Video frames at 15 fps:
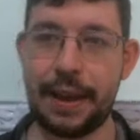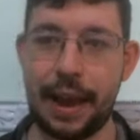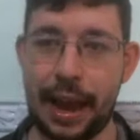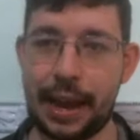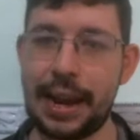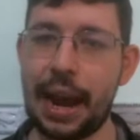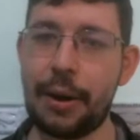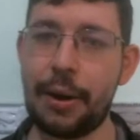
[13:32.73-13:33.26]

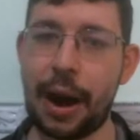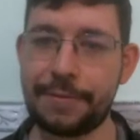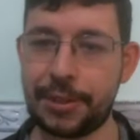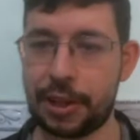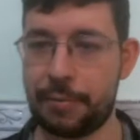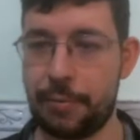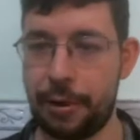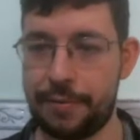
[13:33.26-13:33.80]
And now after
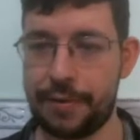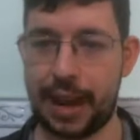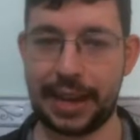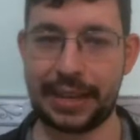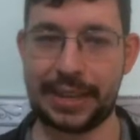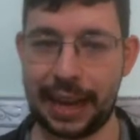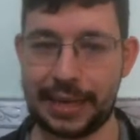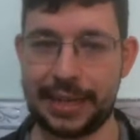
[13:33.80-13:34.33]
the move
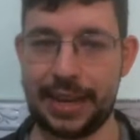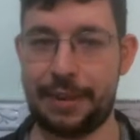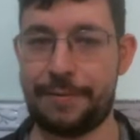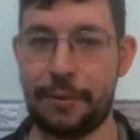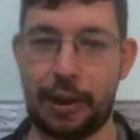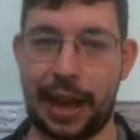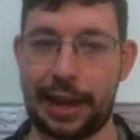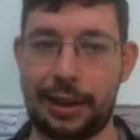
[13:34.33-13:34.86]
knight takes d4,
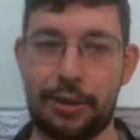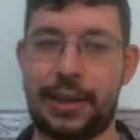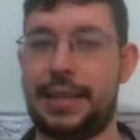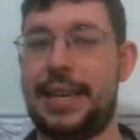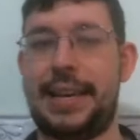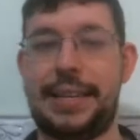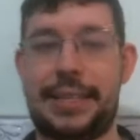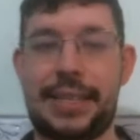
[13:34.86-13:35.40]
like look at
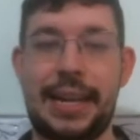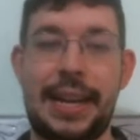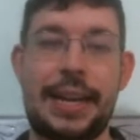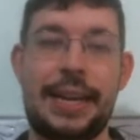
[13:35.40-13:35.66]
this.